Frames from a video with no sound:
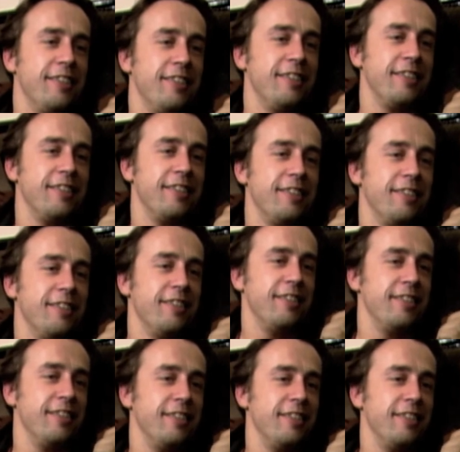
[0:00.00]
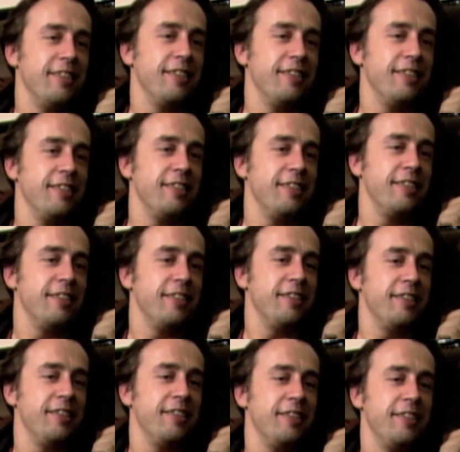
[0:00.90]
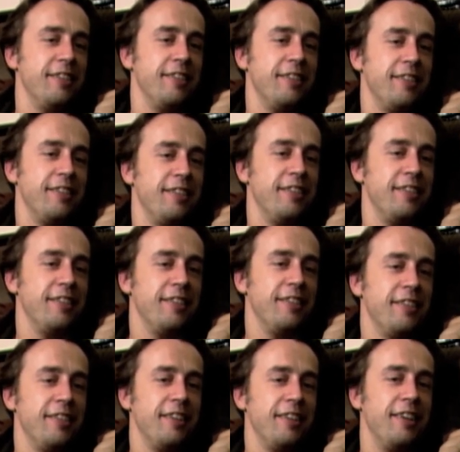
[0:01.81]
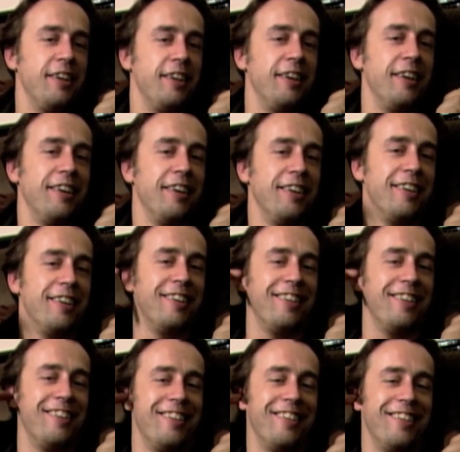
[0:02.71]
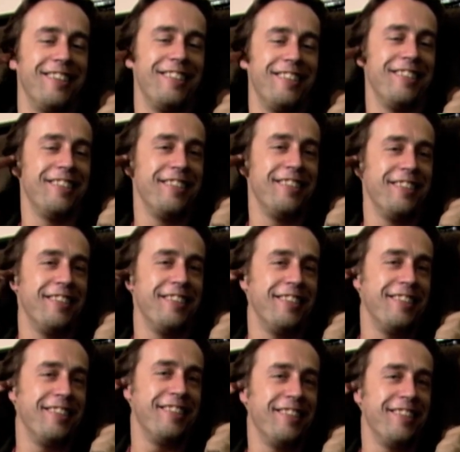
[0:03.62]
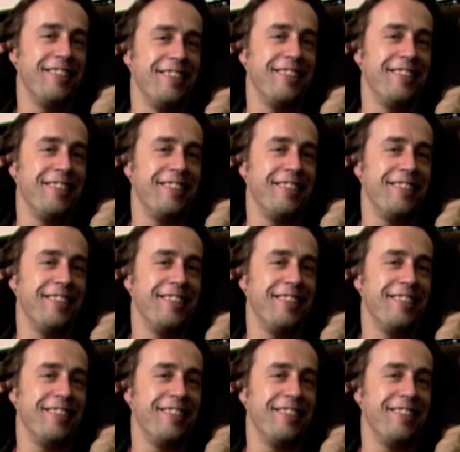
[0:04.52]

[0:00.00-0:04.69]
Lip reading: (not speaking)